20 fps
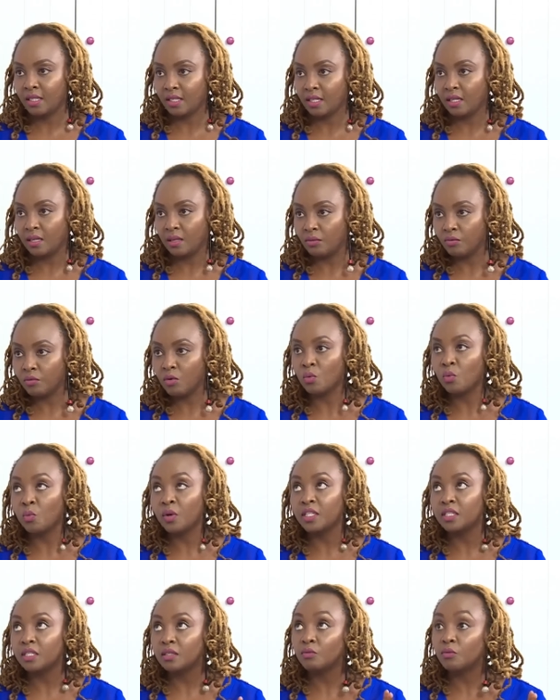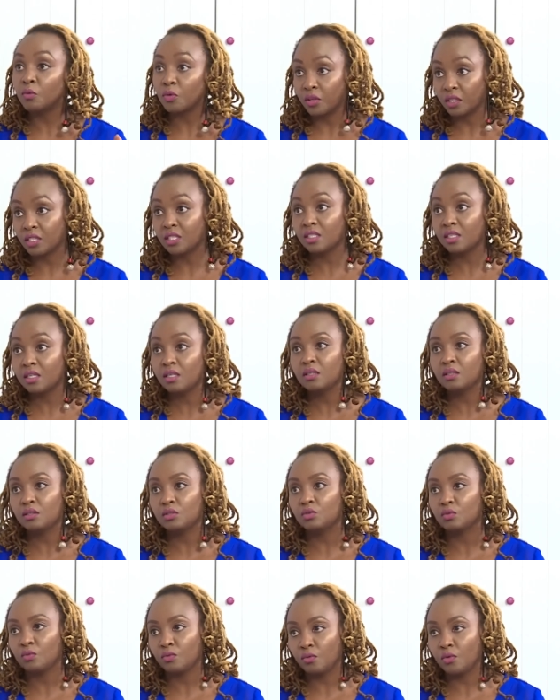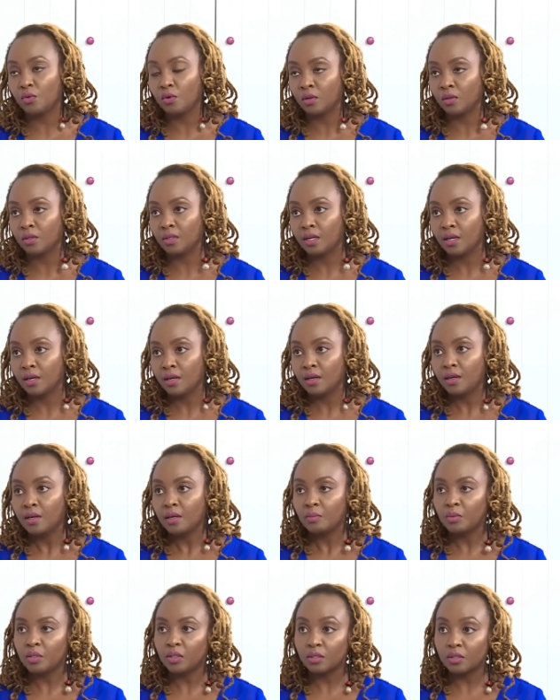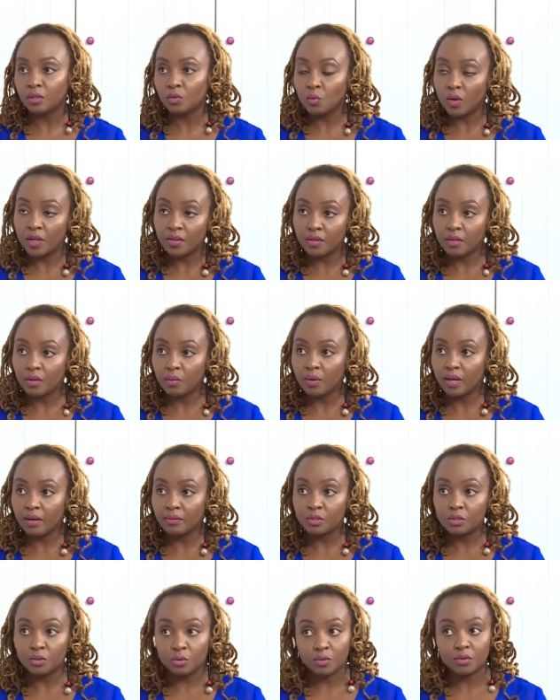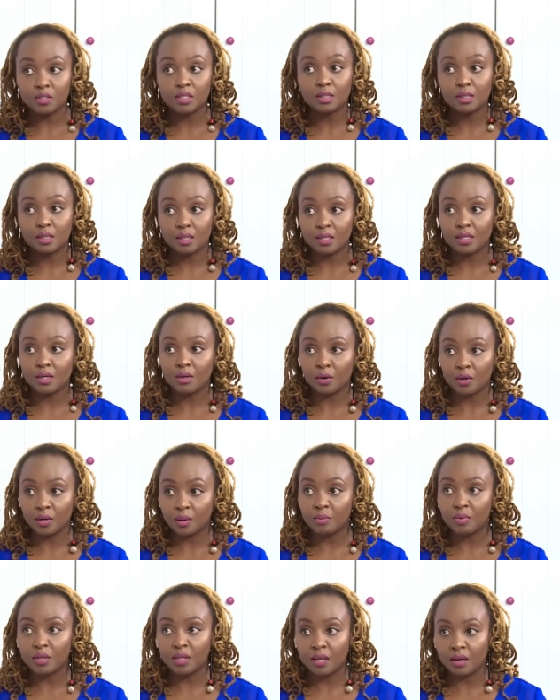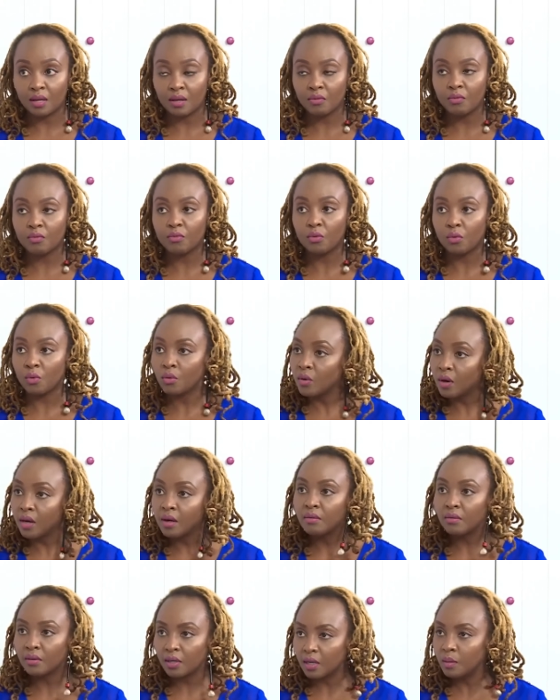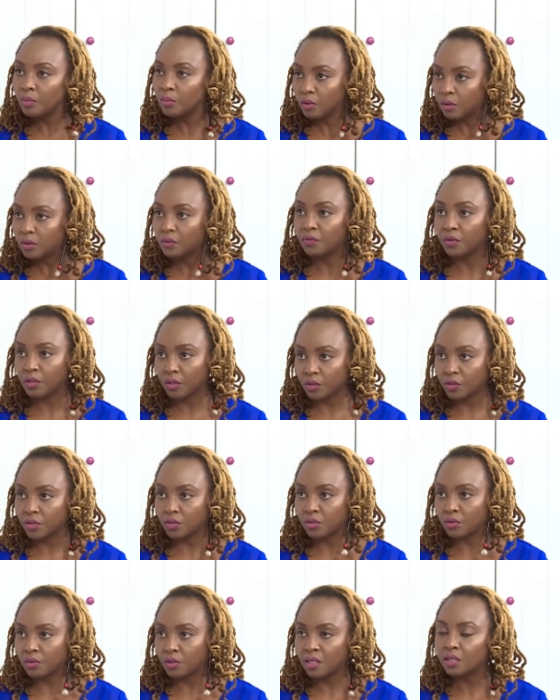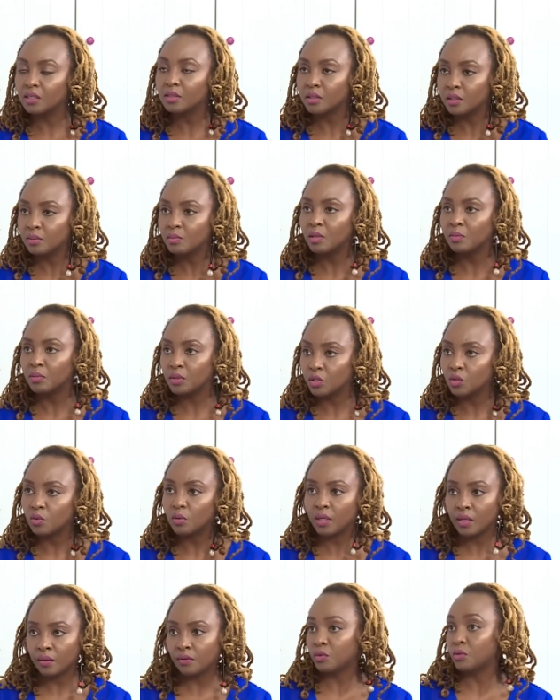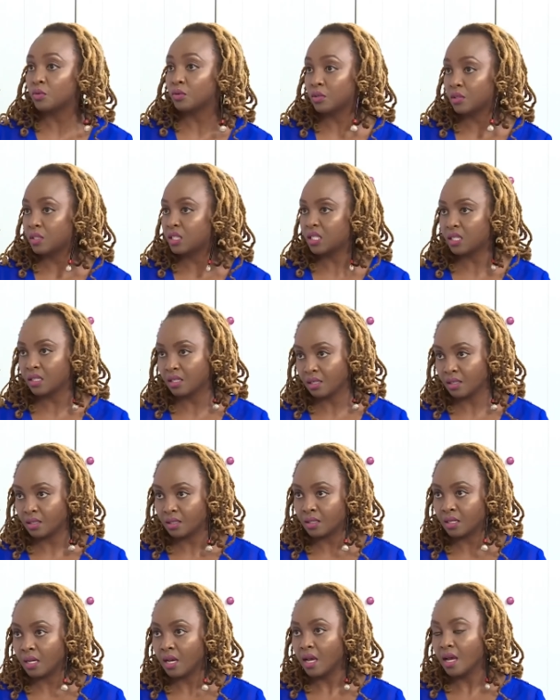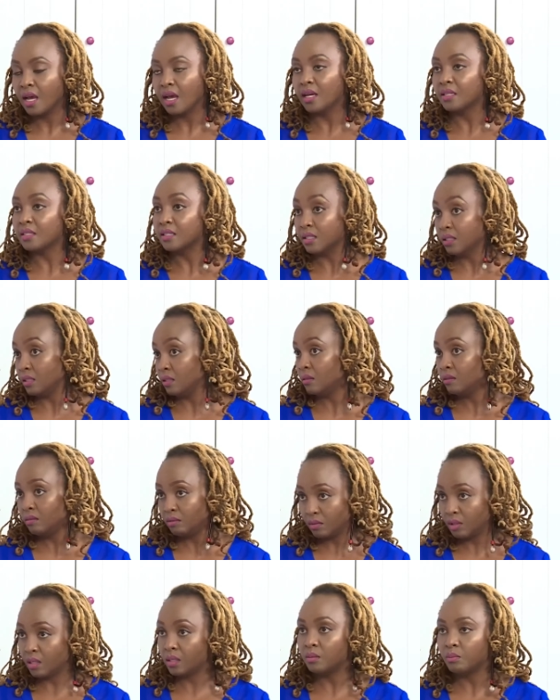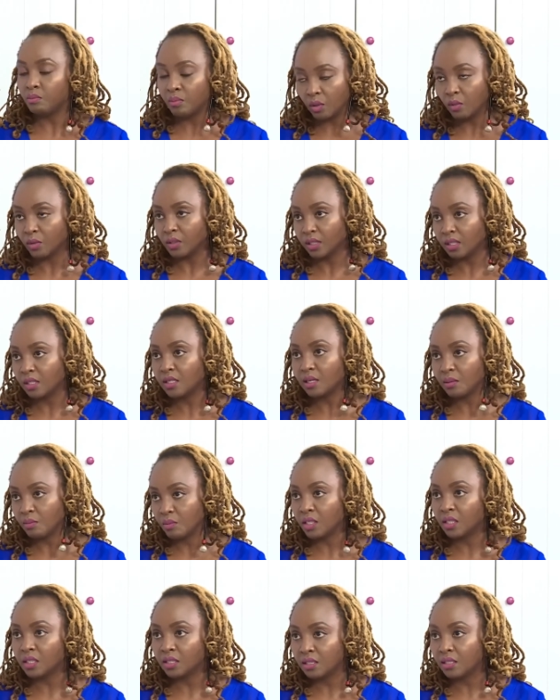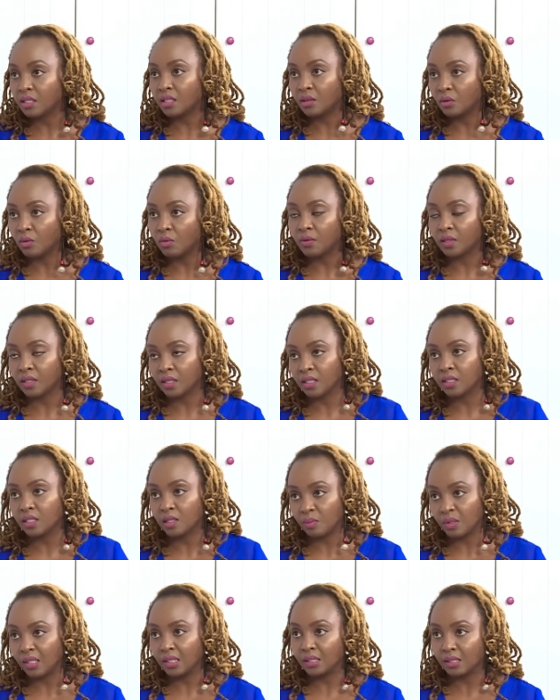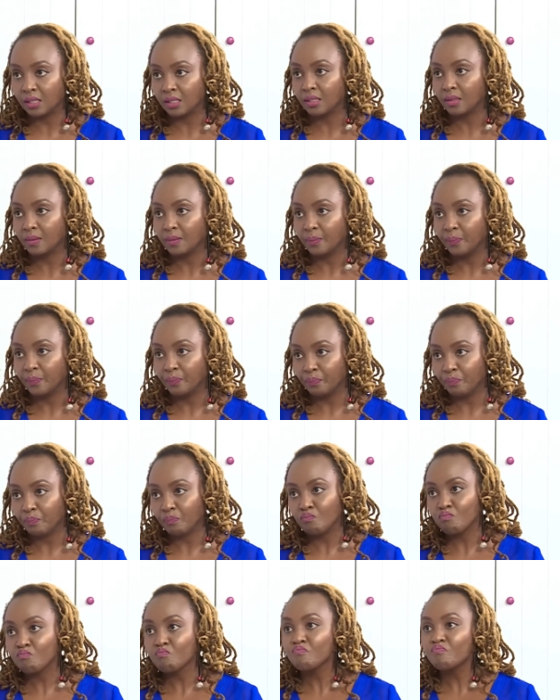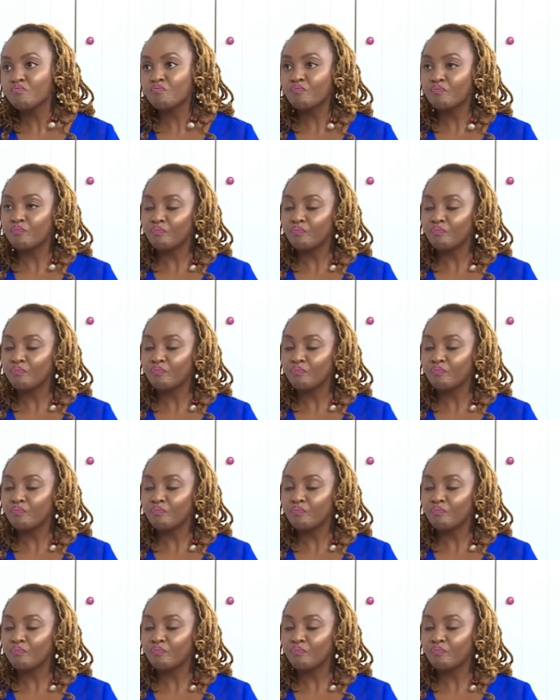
itself or waiting for the teeth to fall because one thing we have to know these teeth are going to be there for a couple of years you know at least yeah. maybe 12 to 13 years until the big ones coming and take over that space so number one tooth